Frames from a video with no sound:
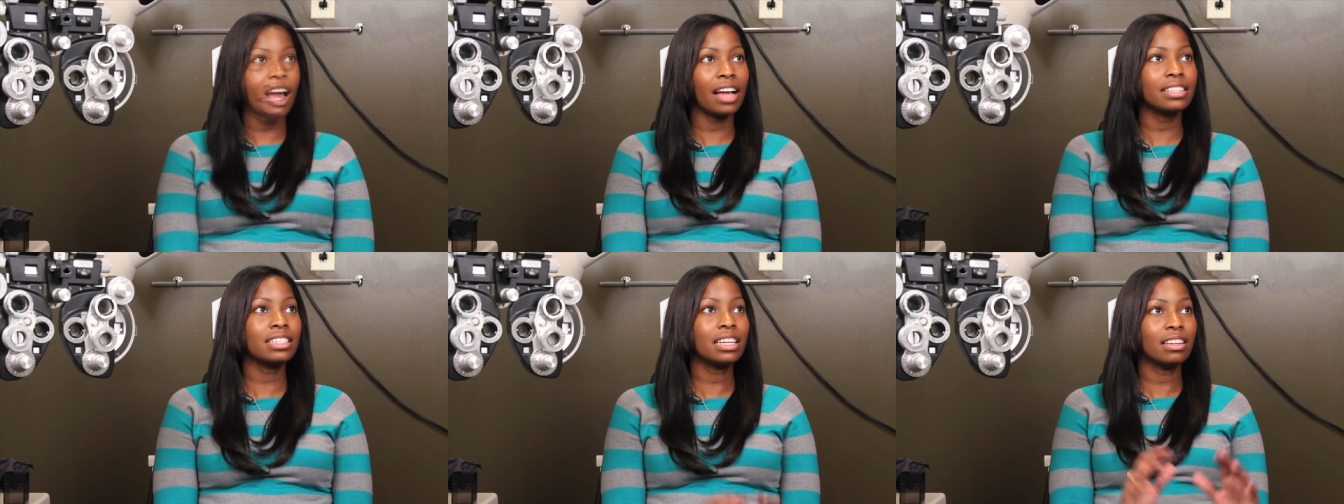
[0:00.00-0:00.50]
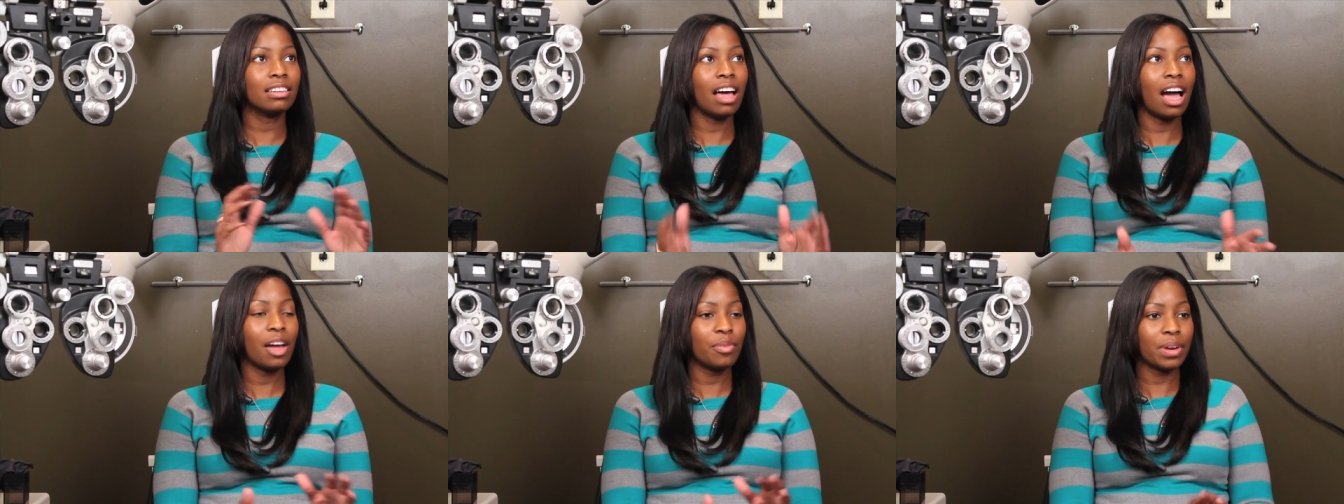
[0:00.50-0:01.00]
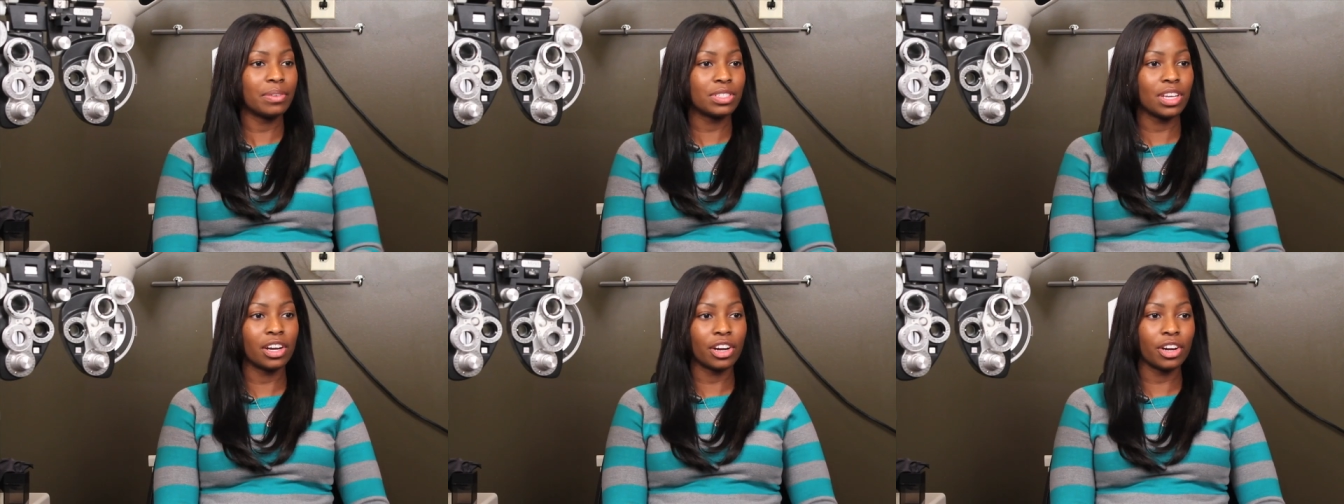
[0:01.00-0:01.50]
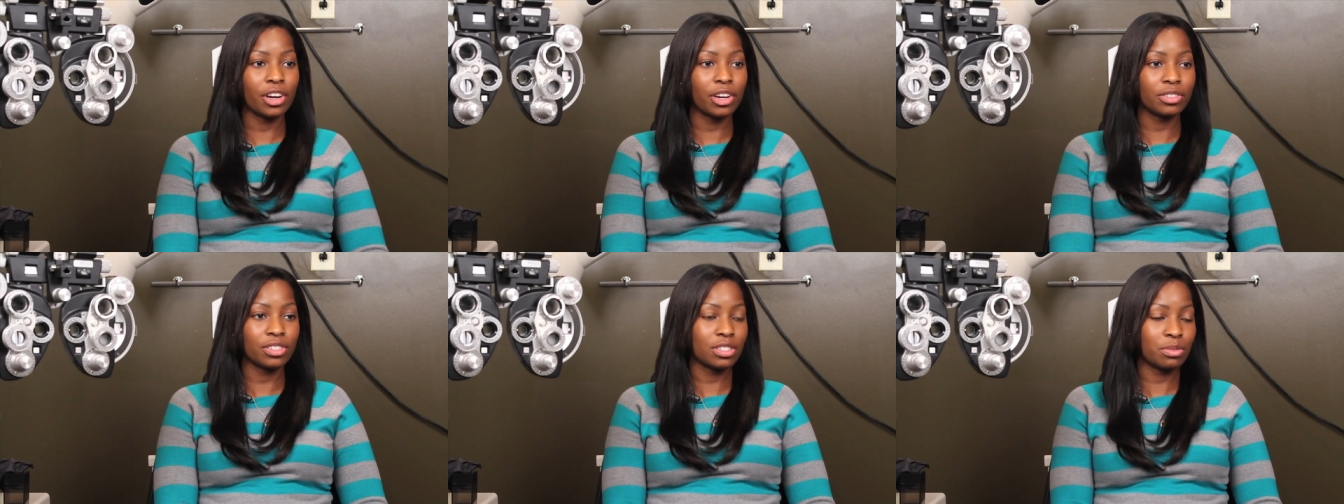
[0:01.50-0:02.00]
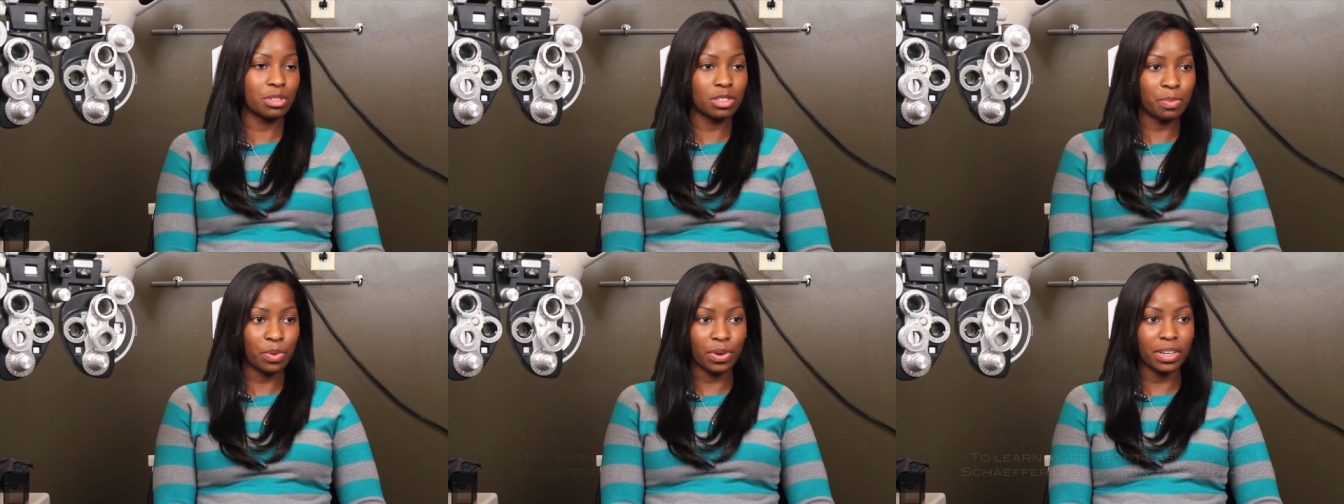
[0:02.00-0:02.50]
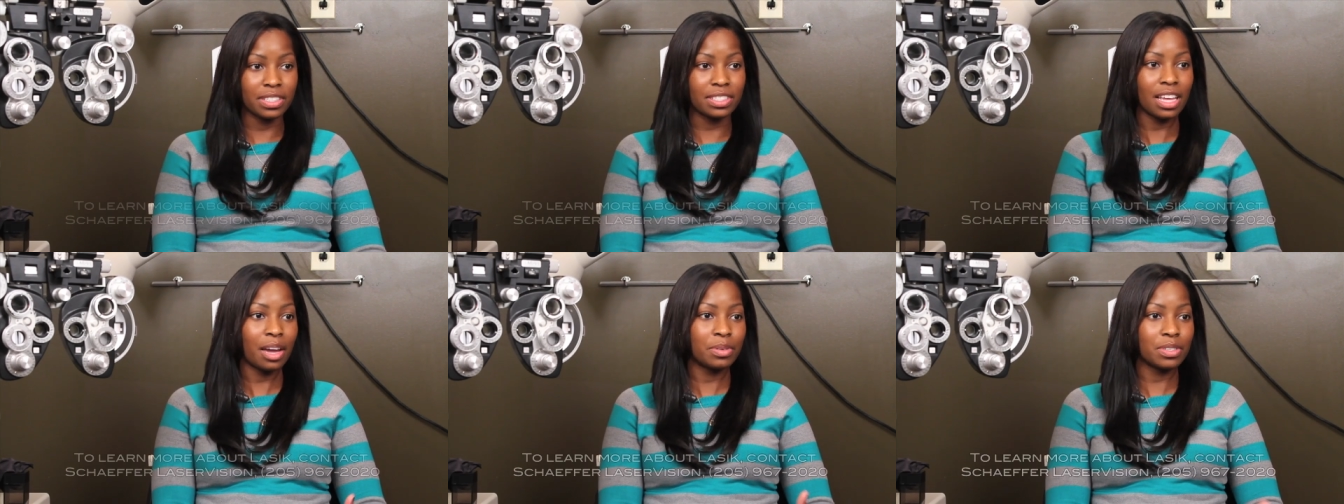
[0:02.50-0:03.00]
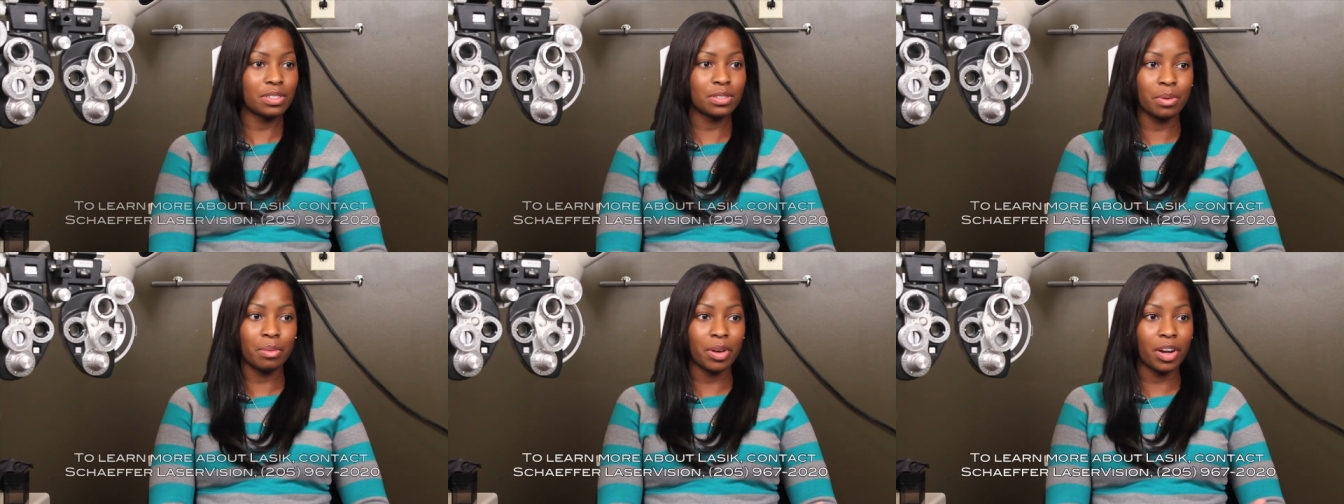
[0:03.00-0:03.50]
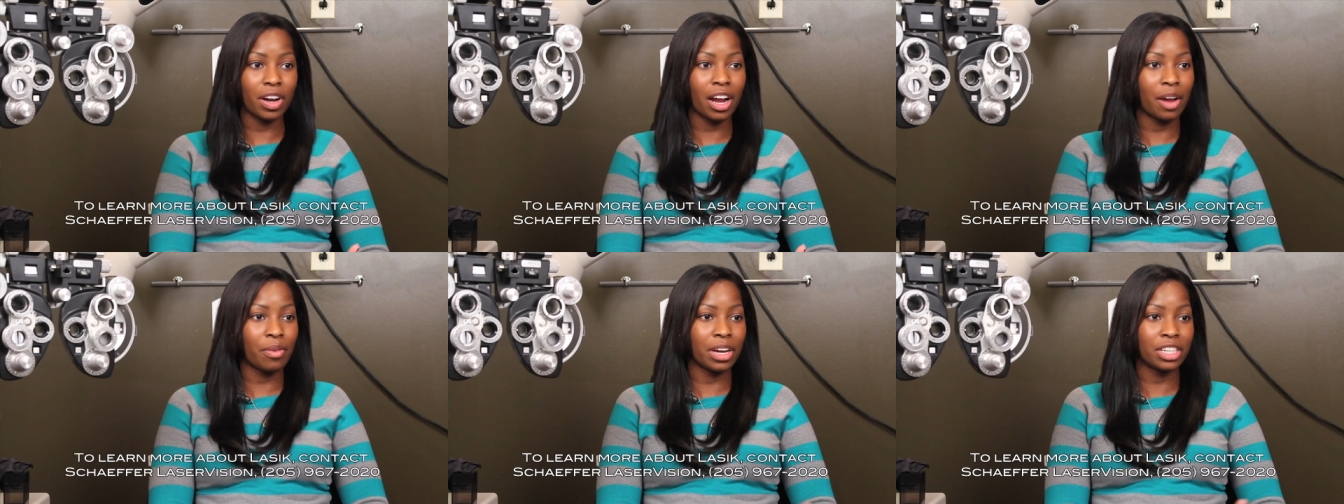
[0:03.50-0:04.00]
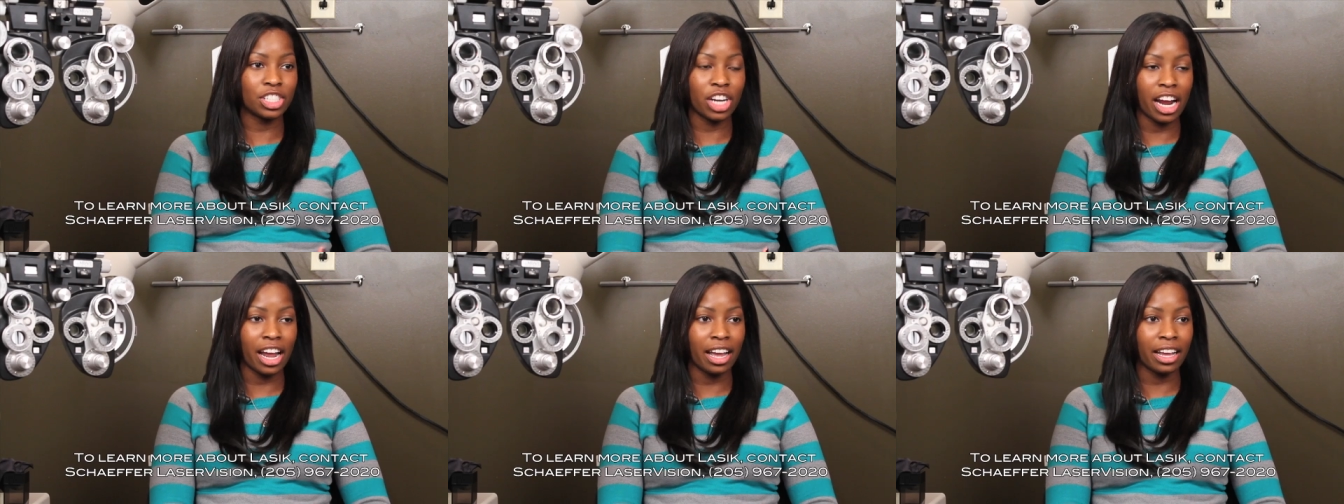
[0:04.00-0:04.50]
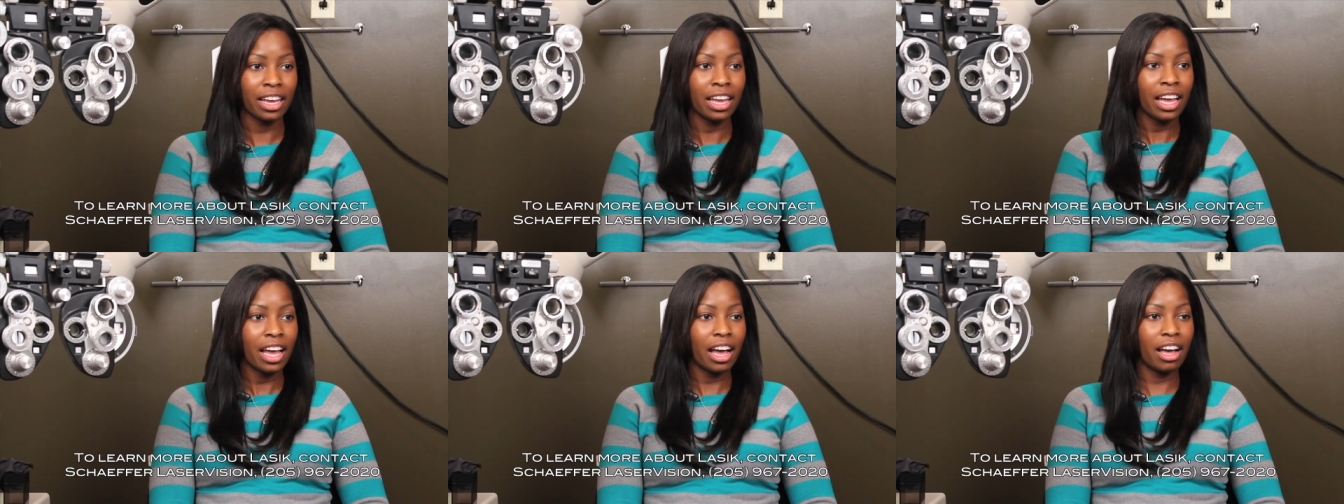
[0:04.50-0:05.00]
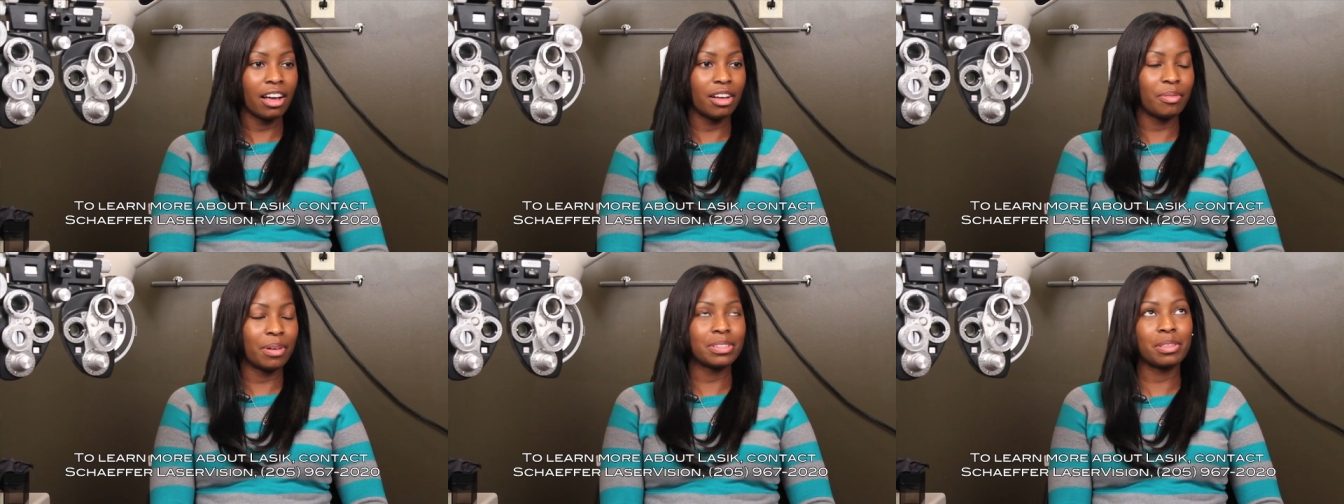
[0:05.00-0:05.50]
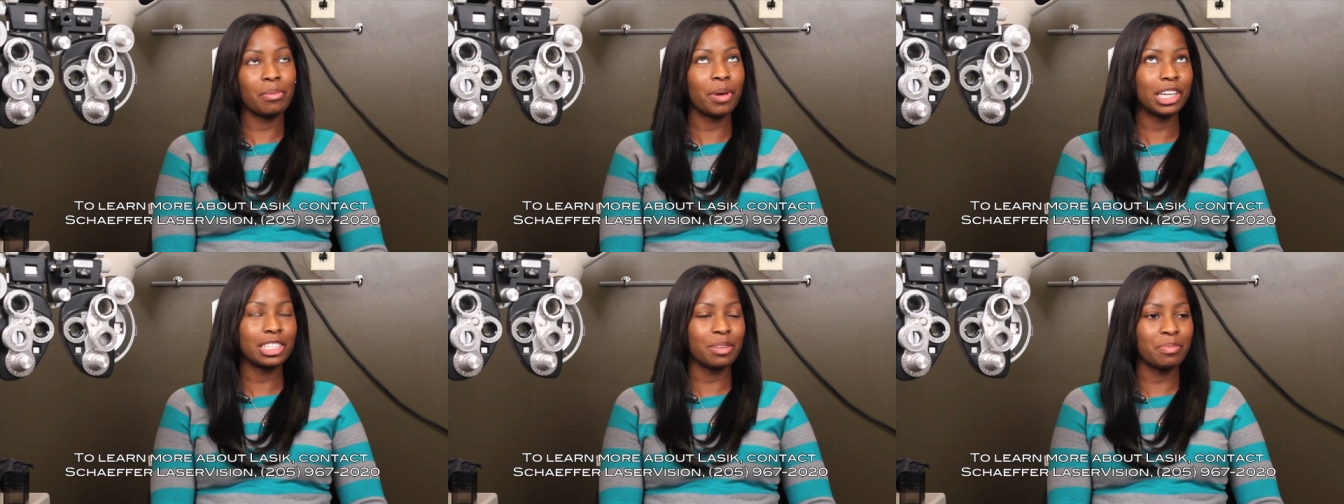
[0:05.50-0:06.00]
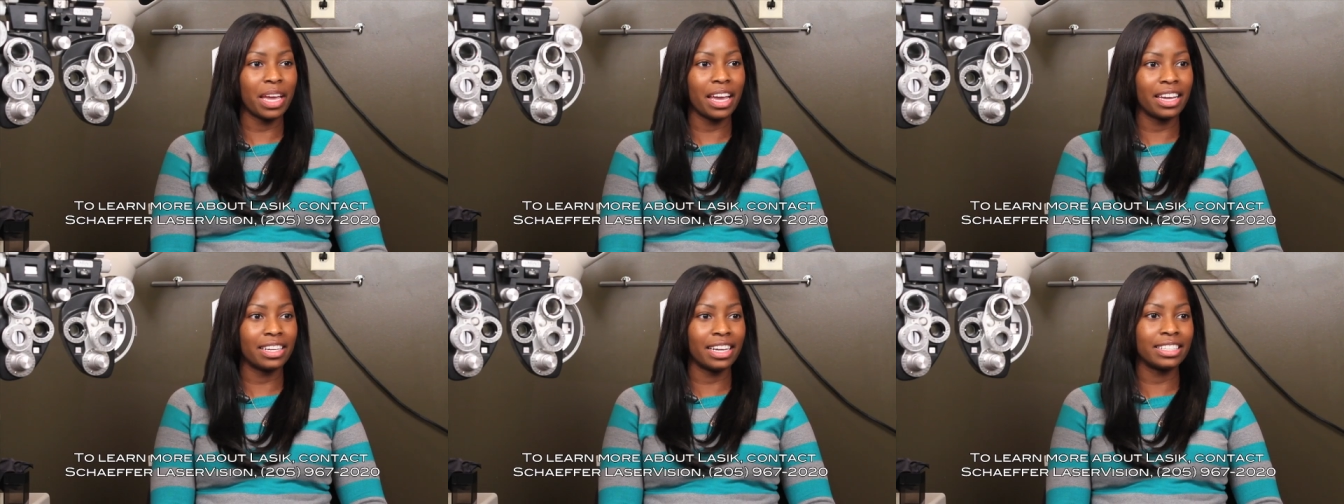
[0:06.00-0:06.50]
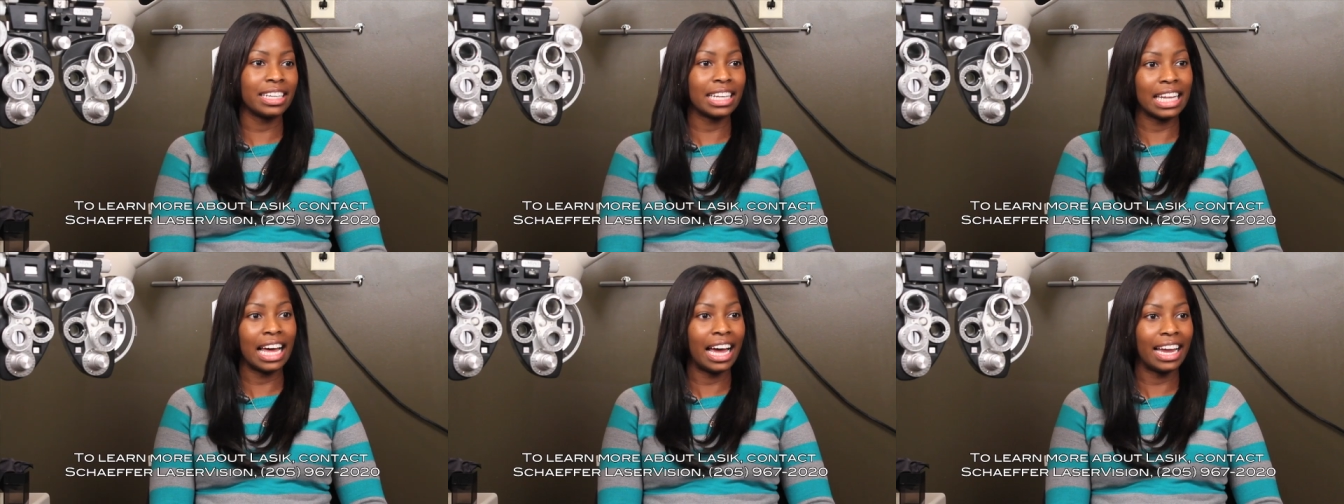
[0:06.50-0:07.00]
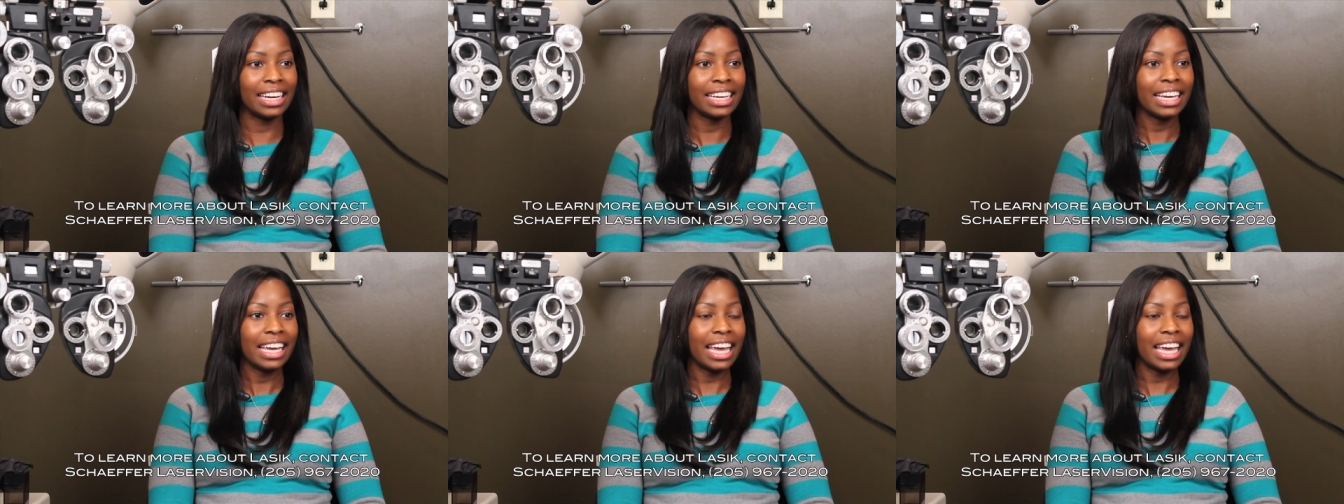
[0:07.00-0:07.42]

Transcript: I did a lot when I was younger, just with sports. I was a swimmer, I ran track, um, I was in the marching band, I did a lot.